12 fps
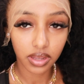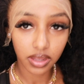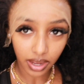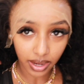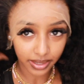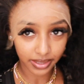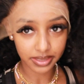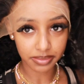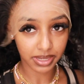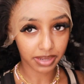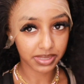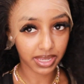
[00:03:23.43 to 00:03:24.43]
I
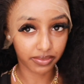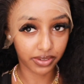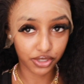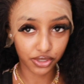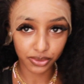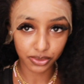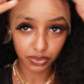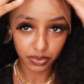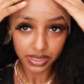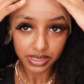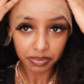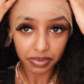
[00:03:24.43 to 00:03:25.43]
sometimes have issues with
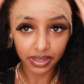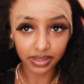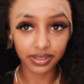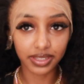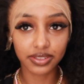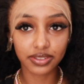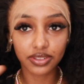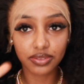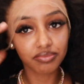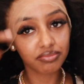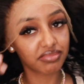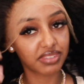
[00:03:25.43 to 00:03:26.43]
wigs, but this
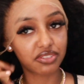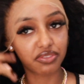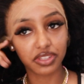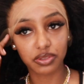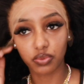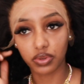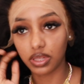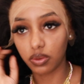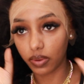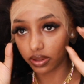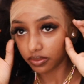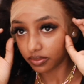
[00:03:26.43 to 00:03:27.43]
fits really
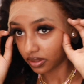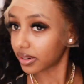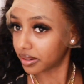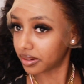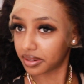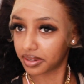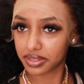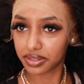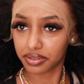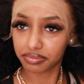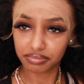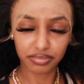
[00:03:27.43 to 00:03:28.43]
well. And it doesn't
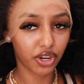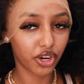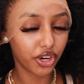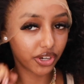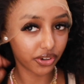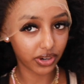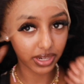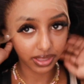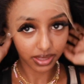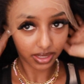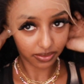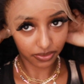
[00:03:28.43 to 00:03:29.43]
hurt or
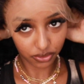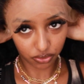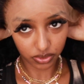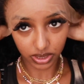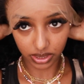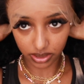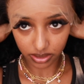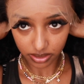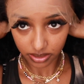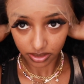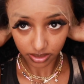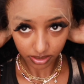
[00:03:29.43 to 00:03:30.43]
anything, it feels really good.
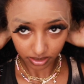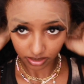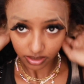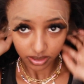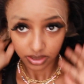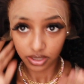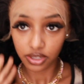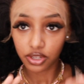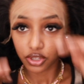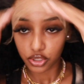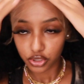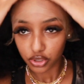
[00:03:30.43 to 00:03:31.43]

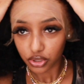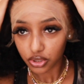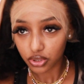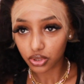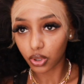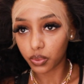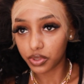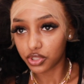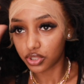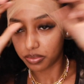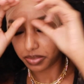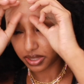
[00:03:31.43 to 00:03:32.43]
So we
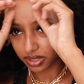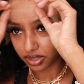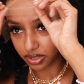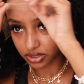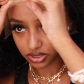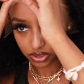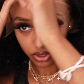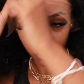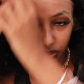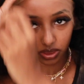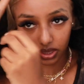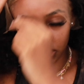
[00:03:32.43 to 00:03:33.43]
should be good to go
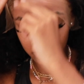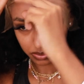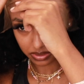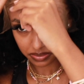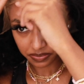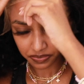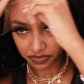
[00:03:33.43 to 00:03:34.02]
with this one.